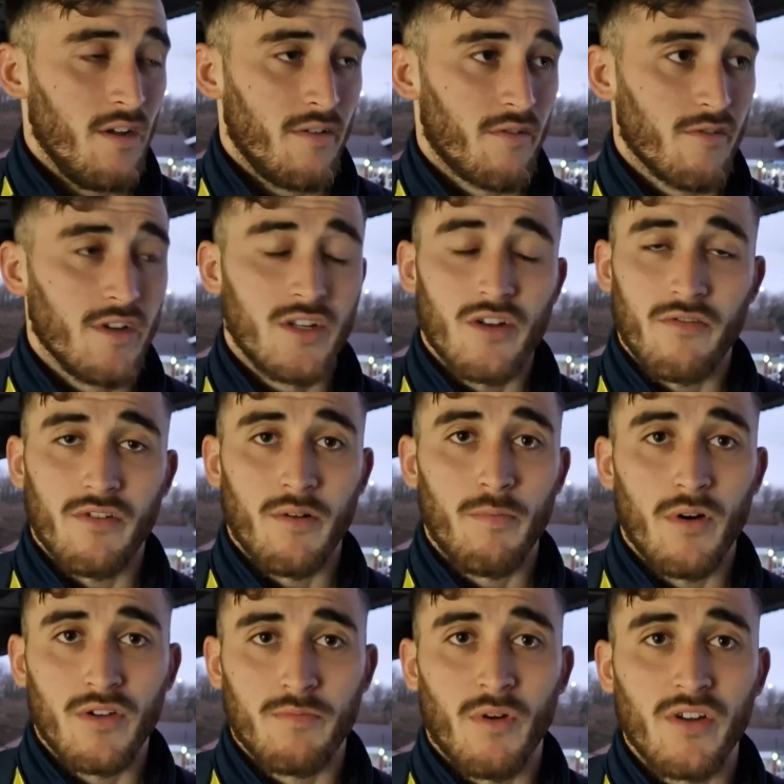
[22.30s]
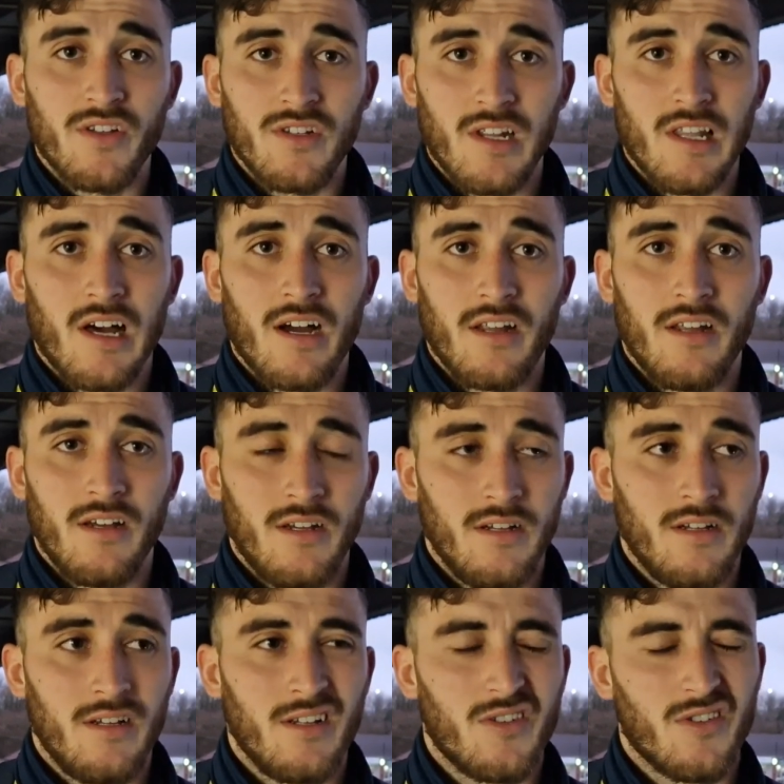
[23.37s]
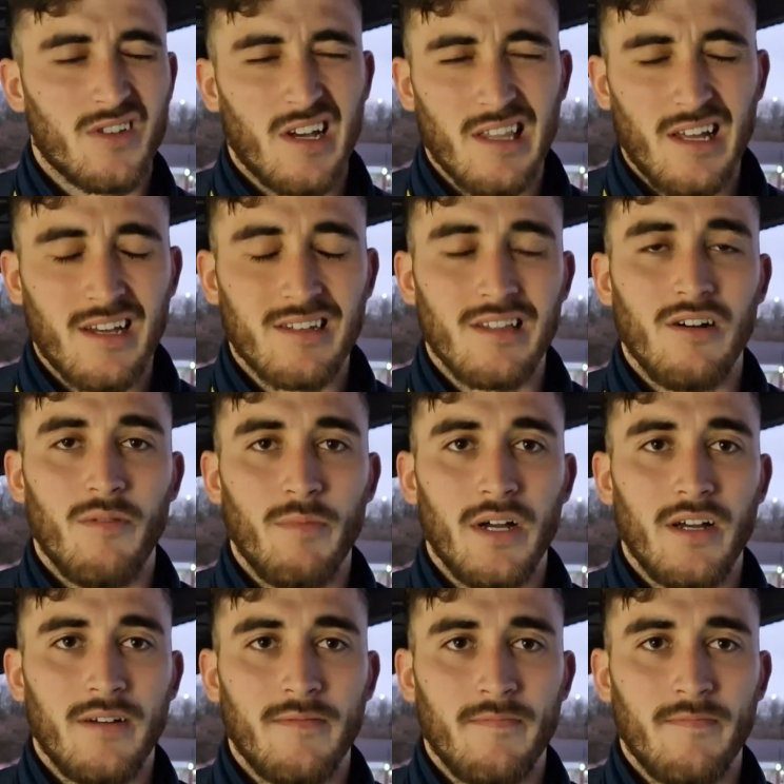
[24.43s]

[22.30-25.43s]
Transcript: for each other, put our bodies on the line. It's just that last little bit.